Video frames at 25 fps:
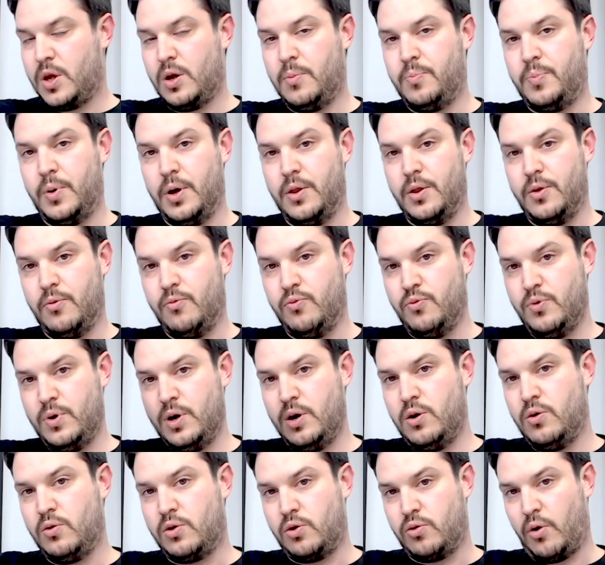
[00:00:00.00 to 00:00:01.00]
But the
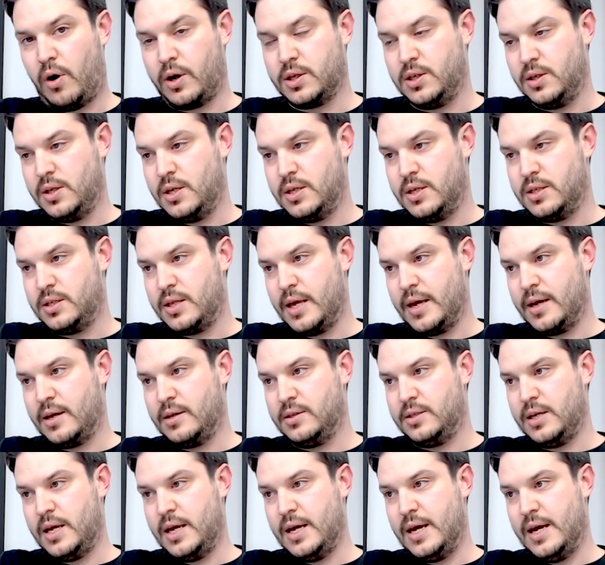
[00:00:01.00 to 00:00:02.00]
real crux of these things
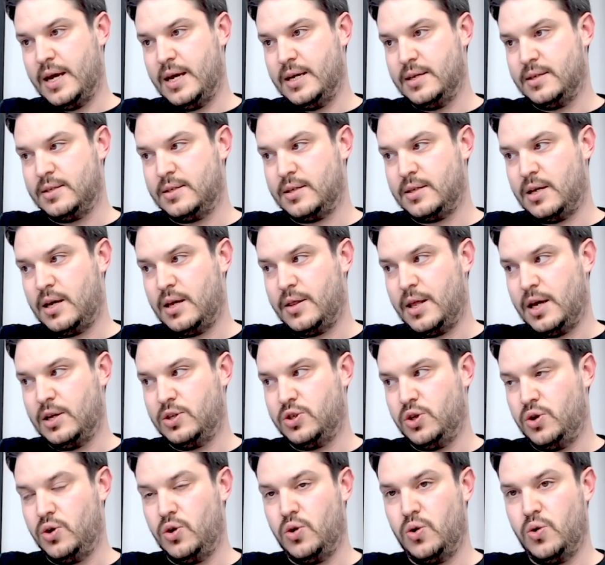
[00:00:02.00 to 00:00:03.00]
is they
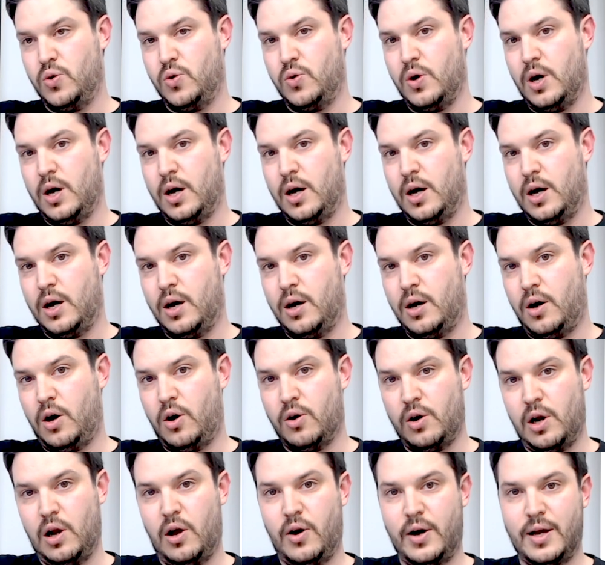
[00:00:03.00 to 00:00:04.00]
do uh,
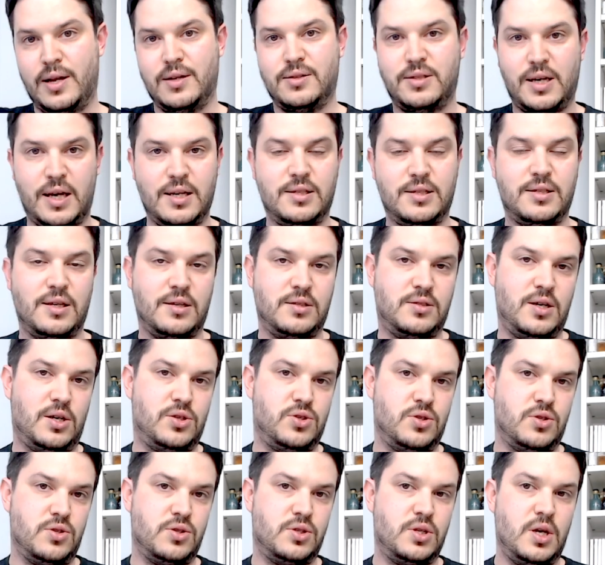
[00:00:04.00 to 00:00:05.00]
online tasting
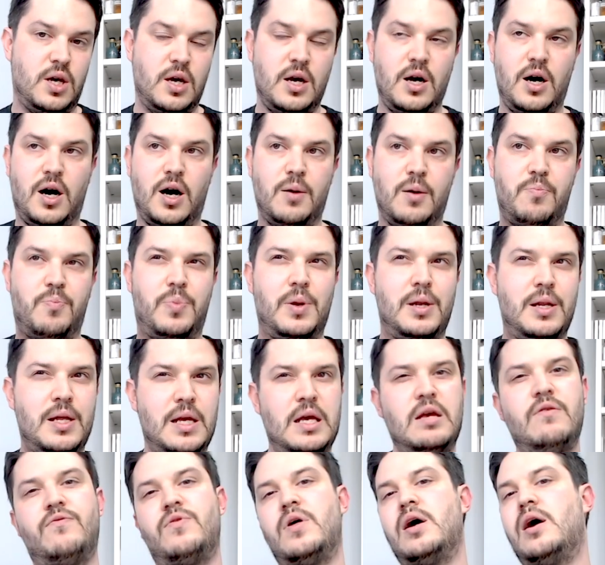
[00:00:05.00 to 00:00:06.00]
sessions. I
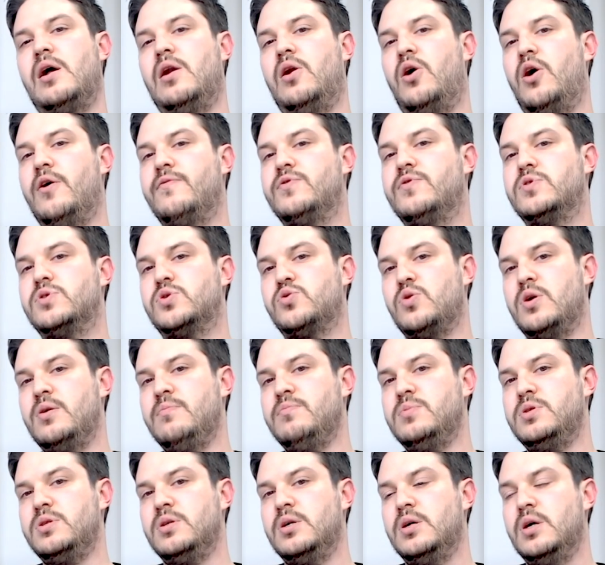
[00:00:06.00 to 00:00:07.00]
believe they are live streamed.